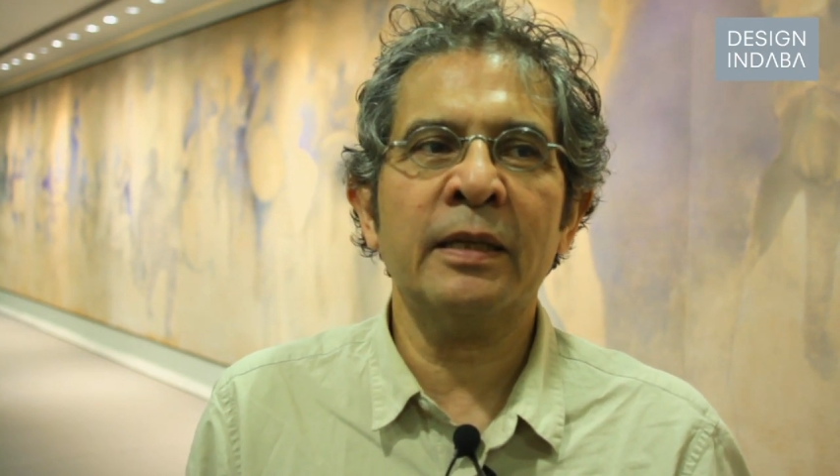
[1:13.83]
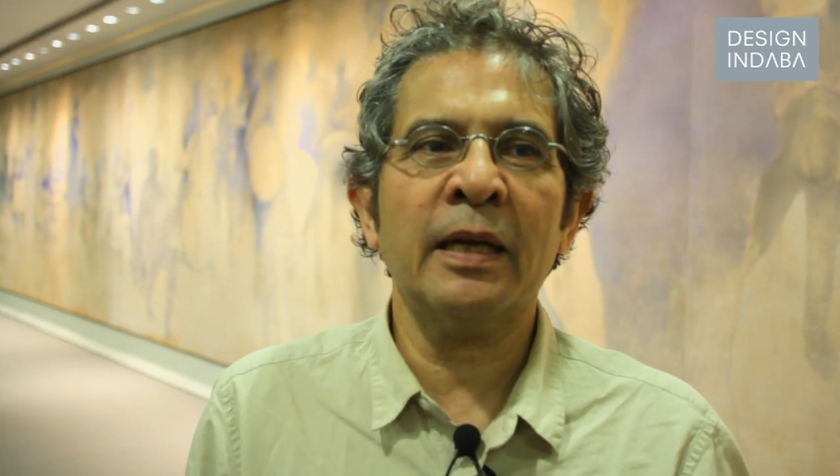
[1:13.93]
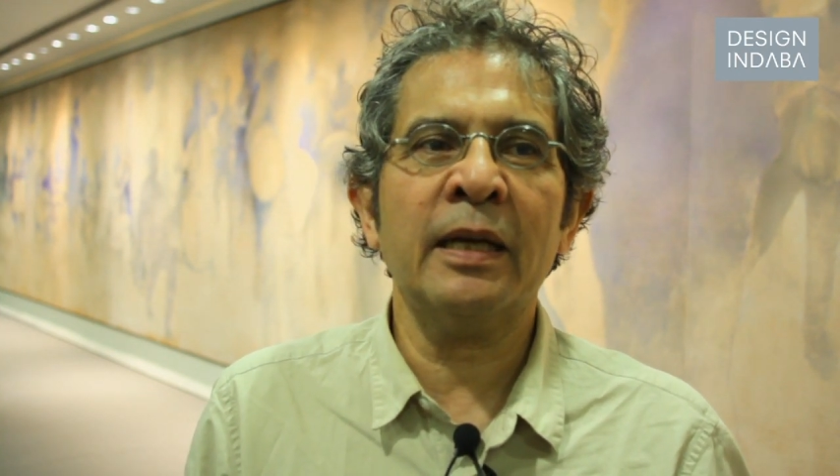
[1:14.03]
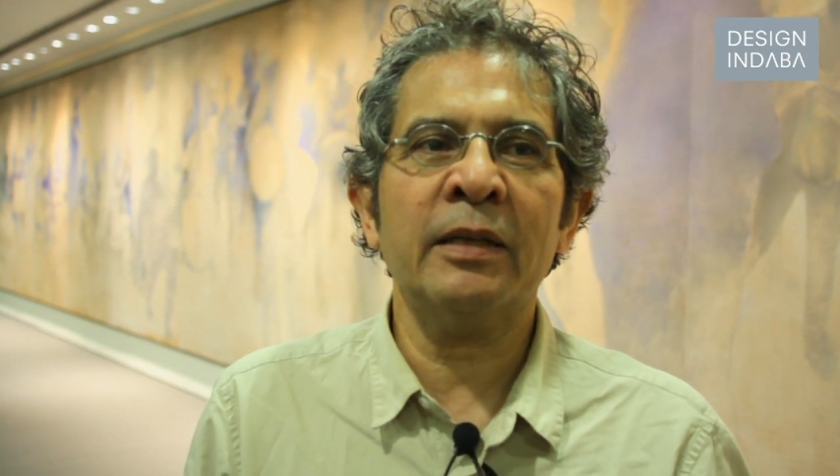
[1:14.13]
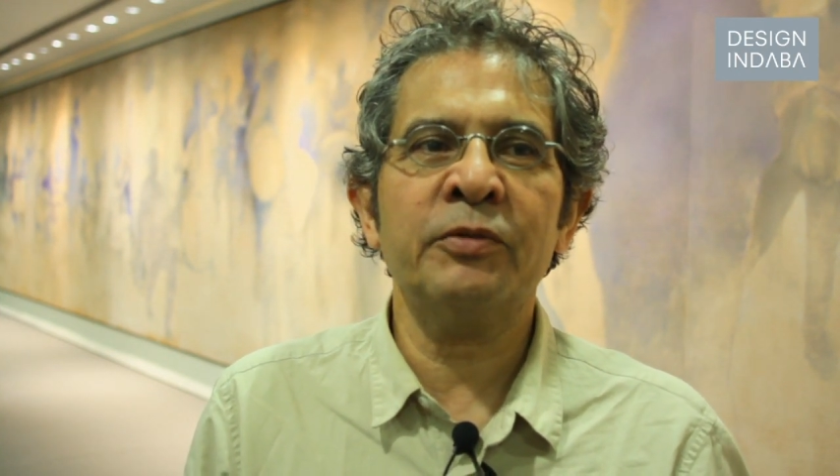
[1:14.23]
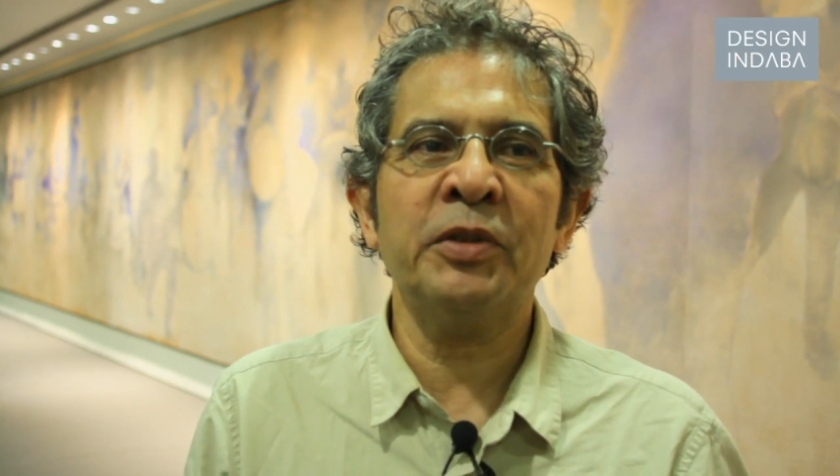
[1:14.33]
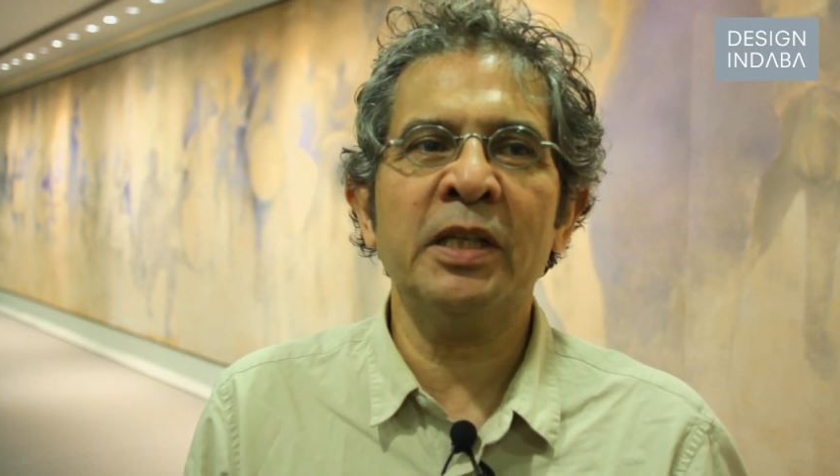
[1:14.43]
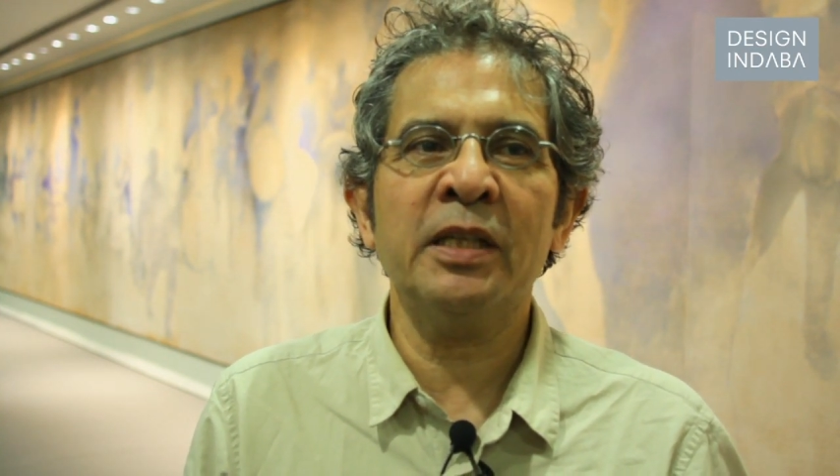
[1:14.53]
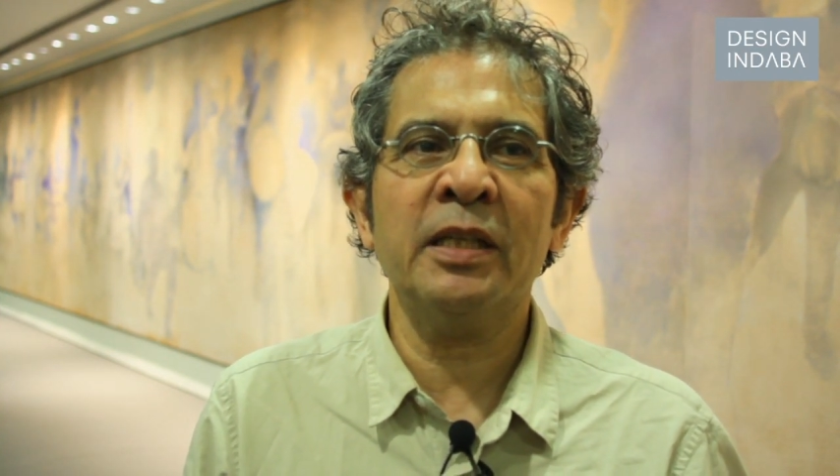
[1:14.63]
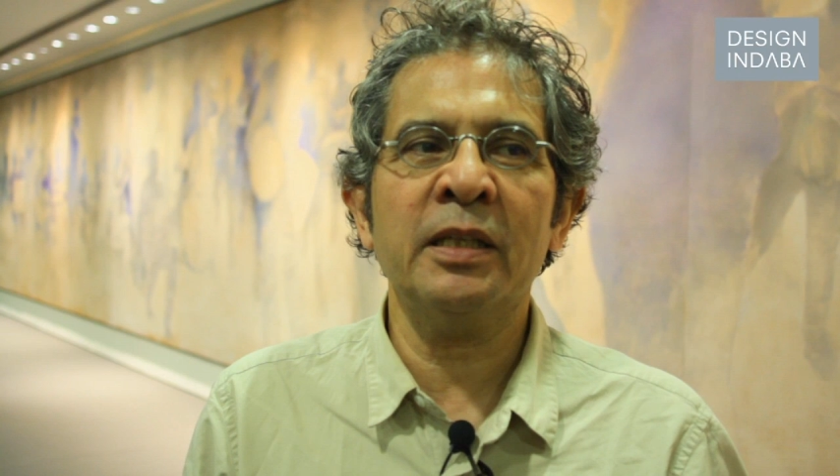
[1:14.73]
I
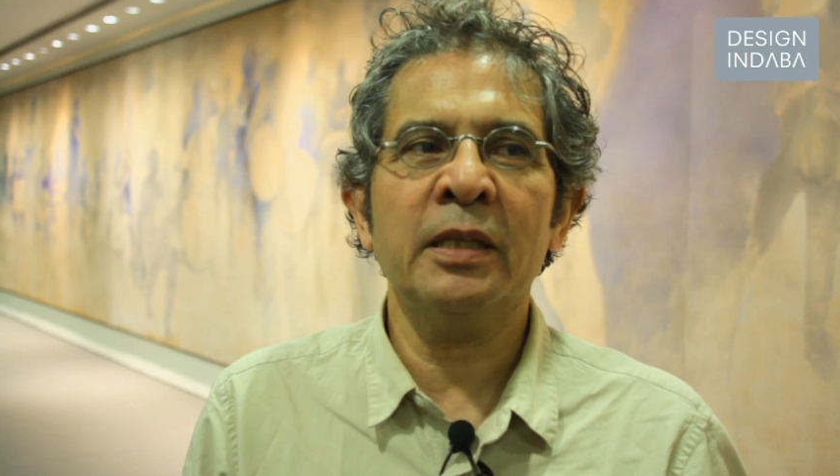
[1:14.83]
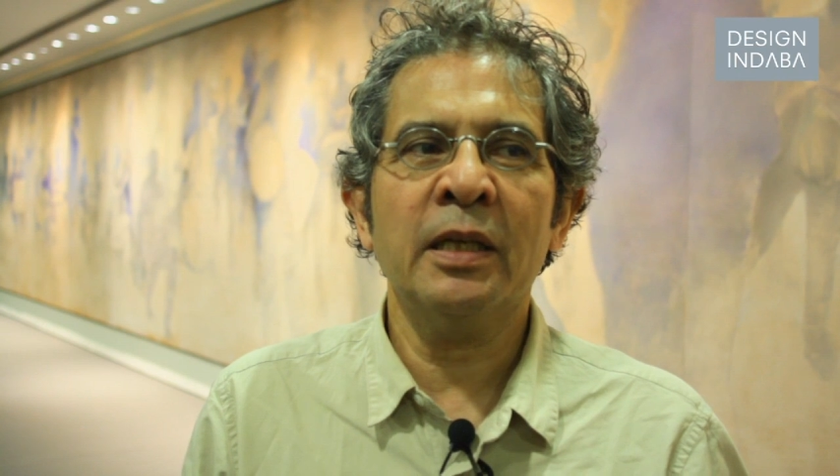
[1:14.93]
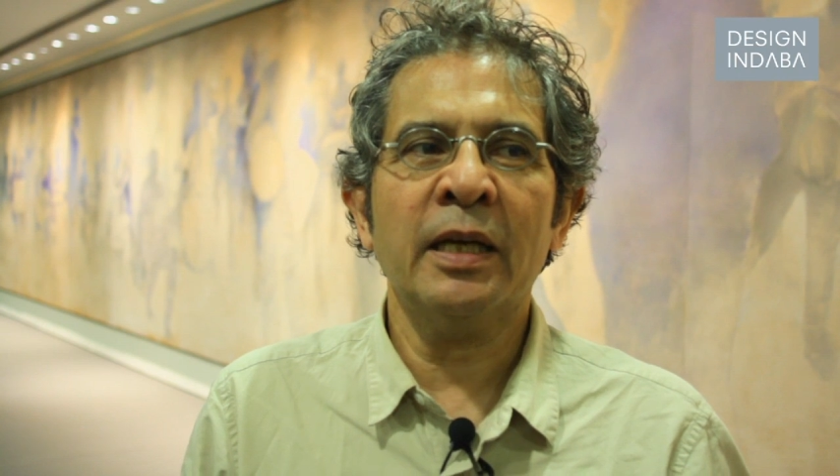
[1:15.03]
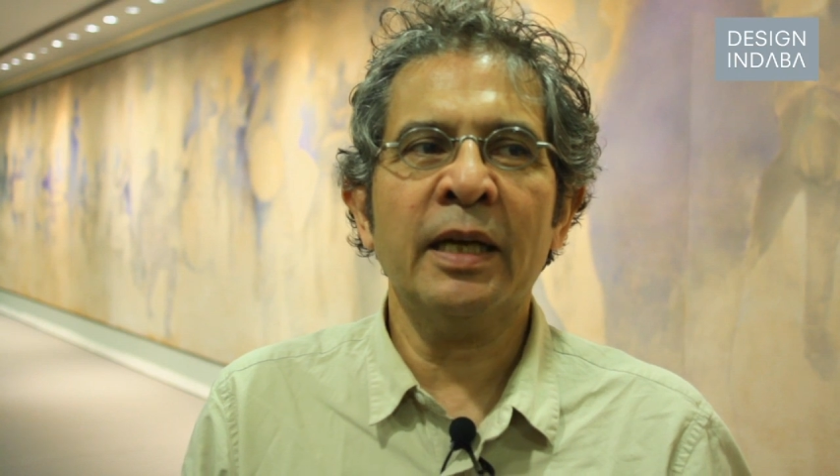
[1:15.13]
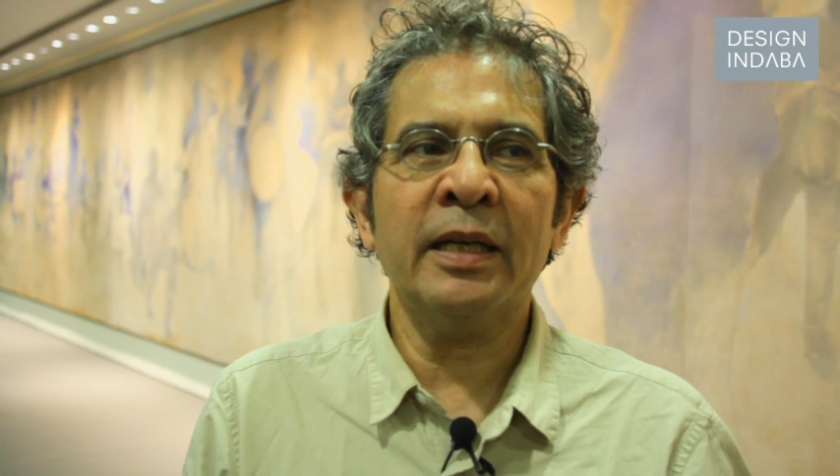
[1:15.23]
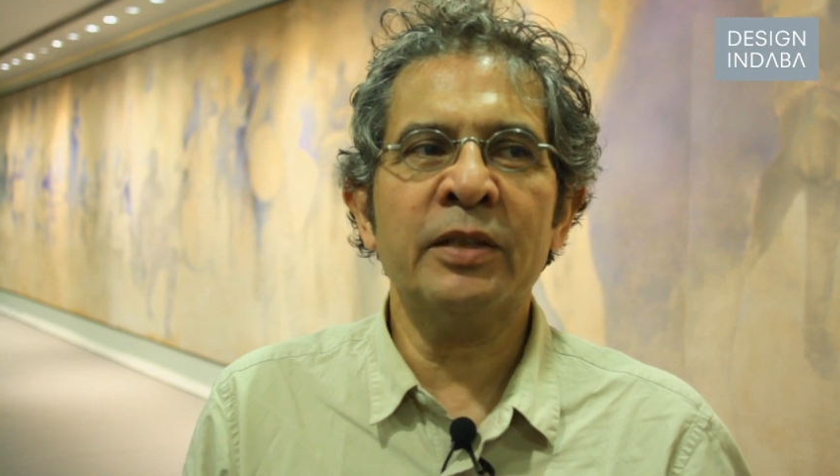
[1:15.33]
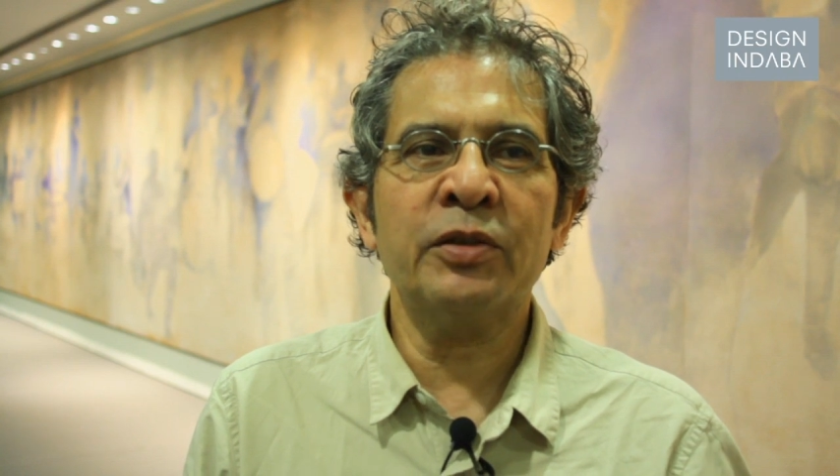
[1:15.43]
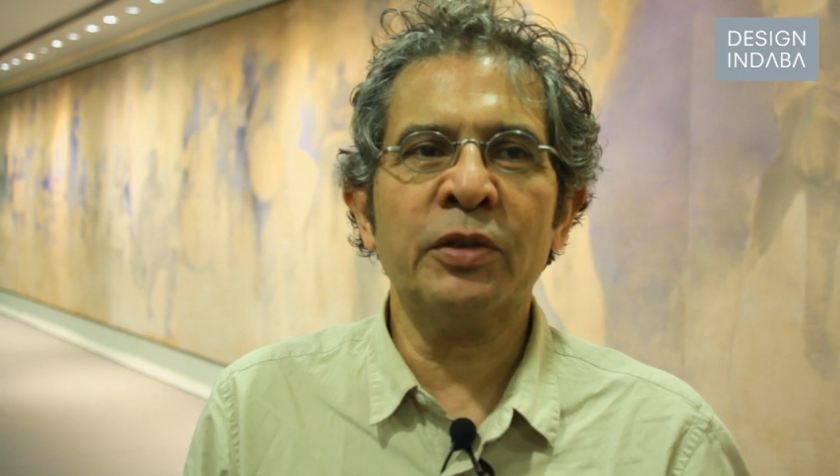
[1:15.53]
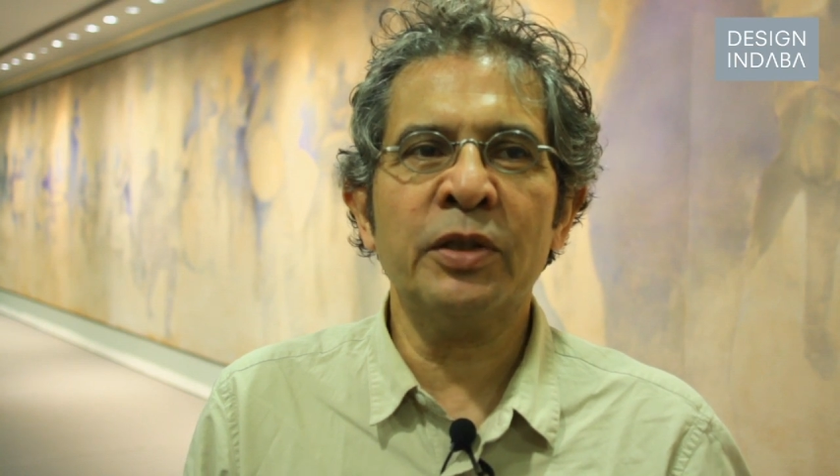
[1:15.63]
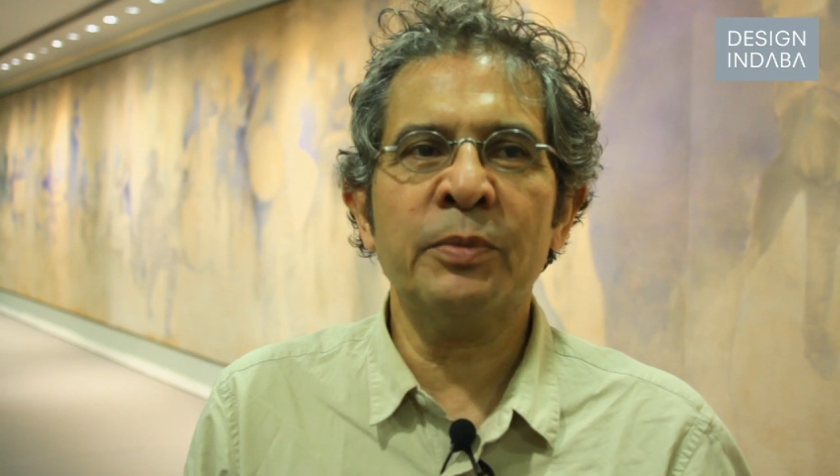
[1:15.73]
really
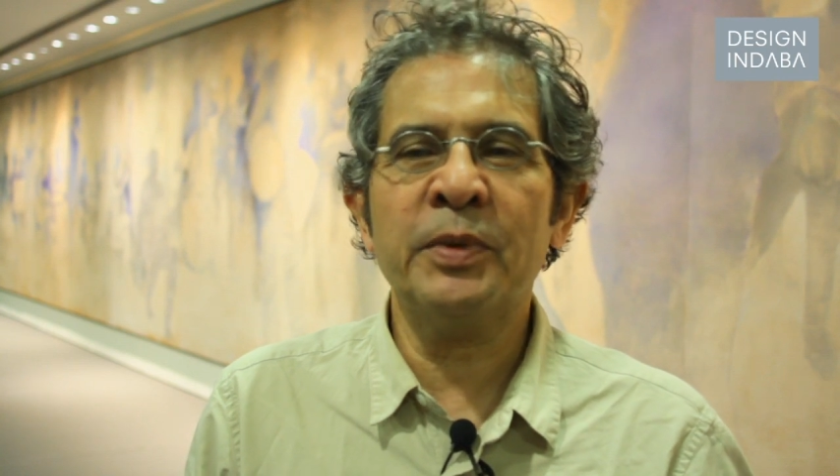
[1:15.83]
enjoyed